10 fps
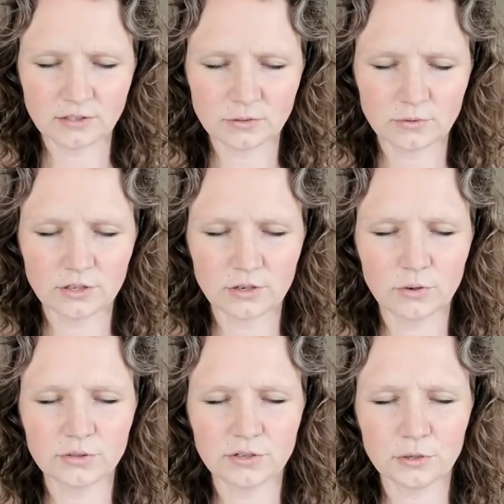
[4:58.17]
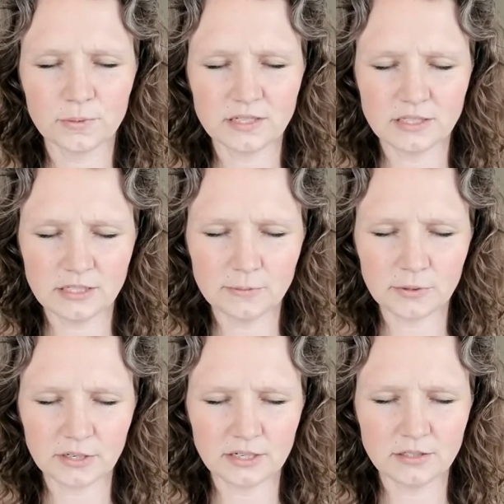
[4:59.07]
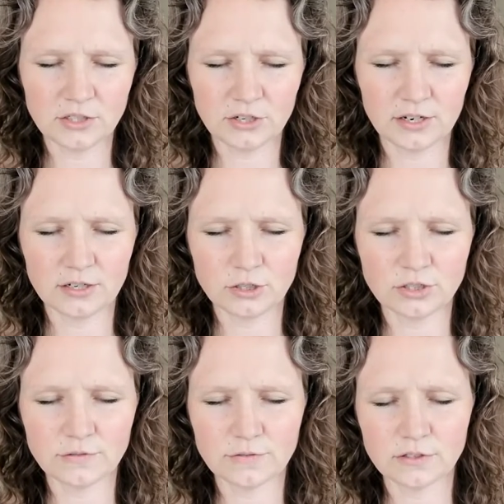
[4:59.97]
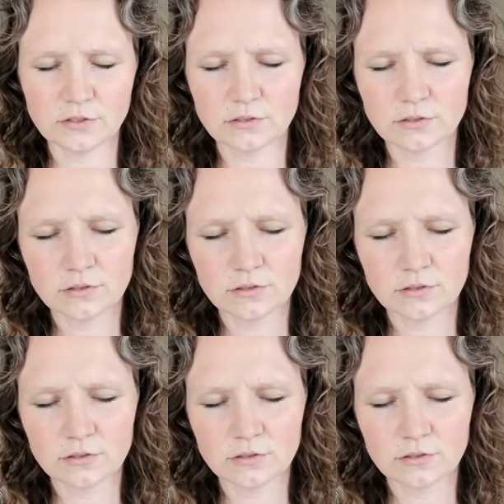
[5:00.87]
So I'm going to go a little bit deeper into your energy field.